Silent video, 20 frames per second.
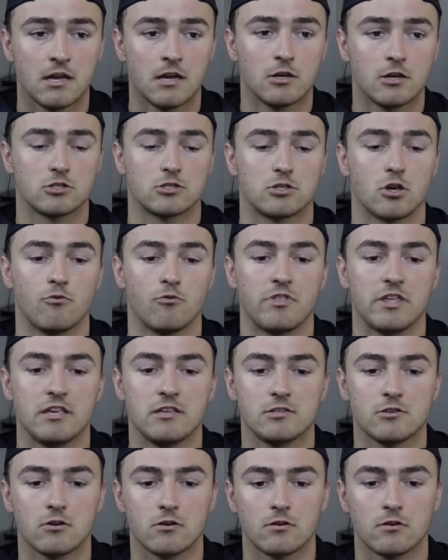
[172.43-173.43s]
So
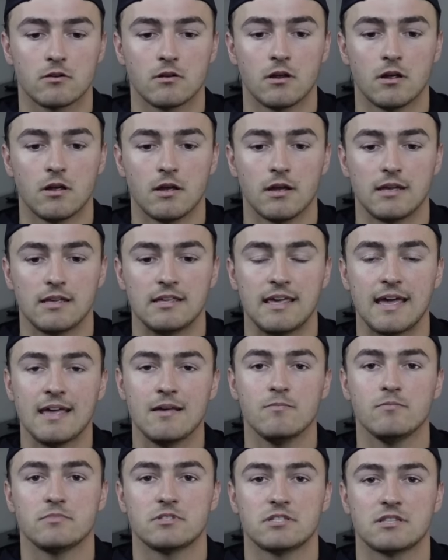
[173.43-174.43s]
these are
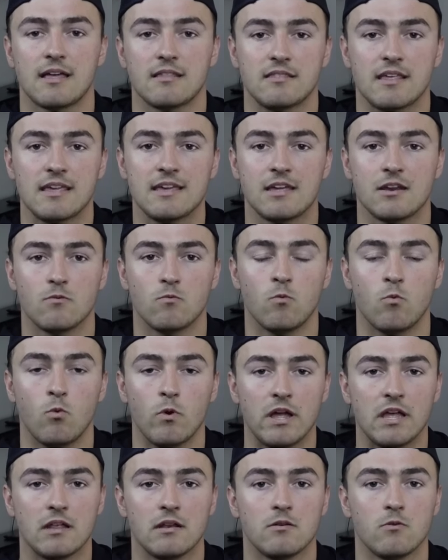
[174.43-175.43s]
games that they can
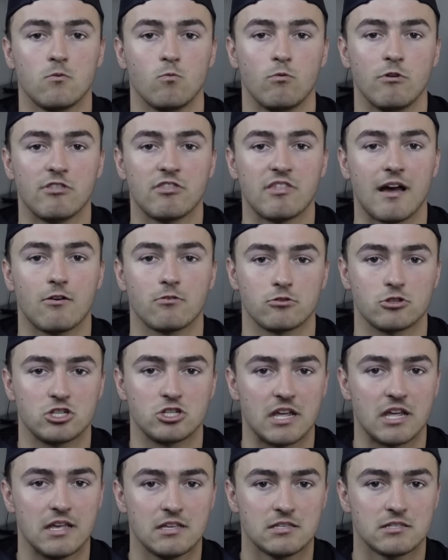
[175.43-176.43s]
win without
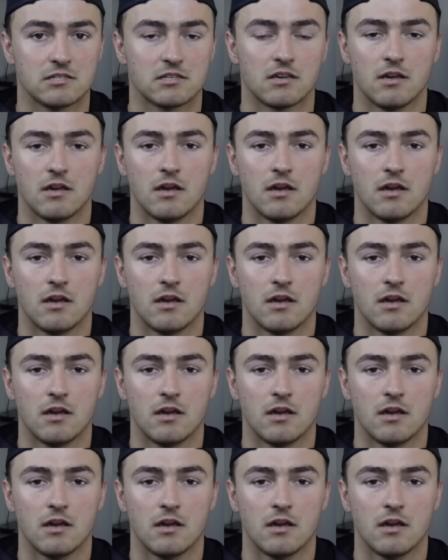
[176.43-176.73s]
Chase,